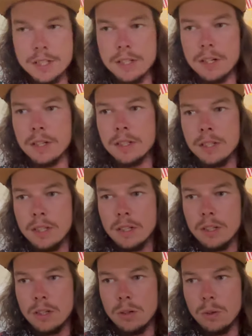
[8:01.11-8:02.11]
or
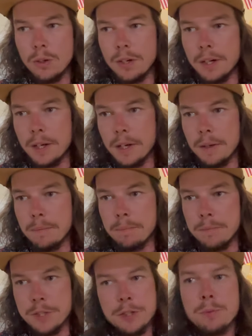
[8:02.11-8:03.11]

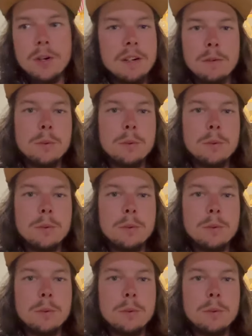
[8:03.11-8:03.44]
just whatever